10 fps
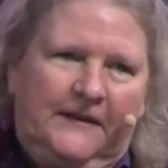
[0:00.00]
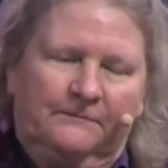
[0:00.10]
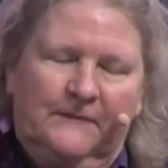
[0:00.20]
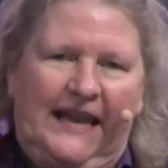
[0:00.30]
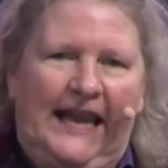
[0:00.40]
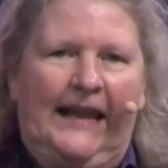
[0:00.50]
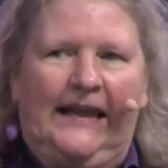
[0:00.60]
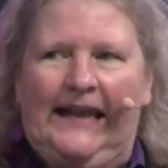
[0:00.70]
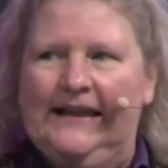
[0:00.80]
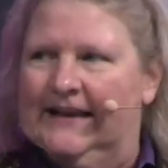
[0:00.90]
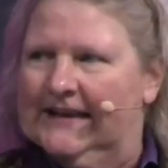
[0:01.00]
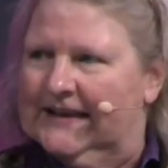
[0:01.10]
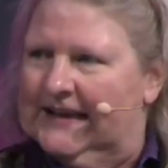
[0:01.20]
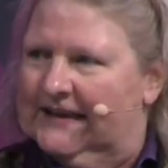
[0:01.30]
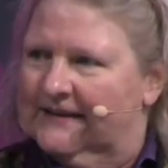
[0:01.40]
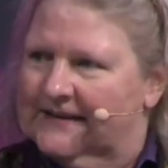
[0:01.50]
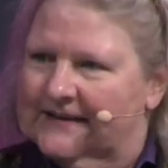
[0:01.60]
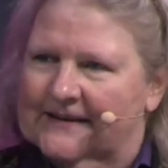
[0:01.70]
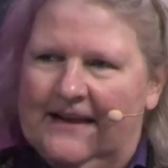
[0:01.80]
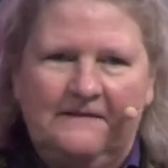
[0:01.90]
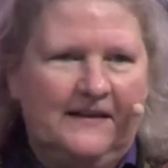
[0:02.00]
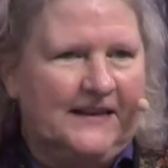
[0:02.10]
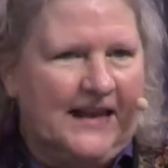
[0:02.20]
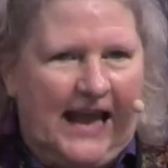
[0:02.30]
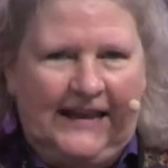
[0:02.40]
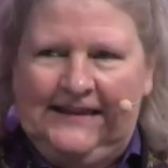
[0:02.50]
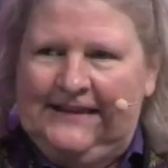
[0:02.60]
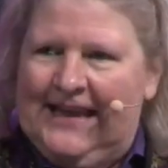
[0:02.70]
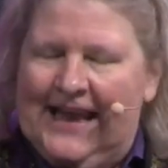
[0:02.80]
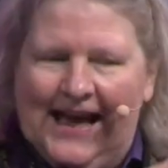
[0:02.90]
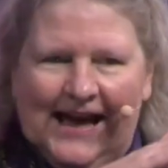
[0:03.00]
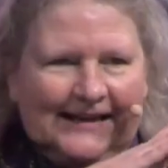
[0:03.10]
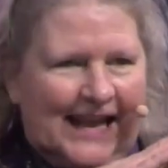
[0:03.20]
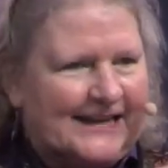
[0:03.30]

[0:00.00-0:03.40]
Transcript: going to re-platform on Rust or whatever, and that becomes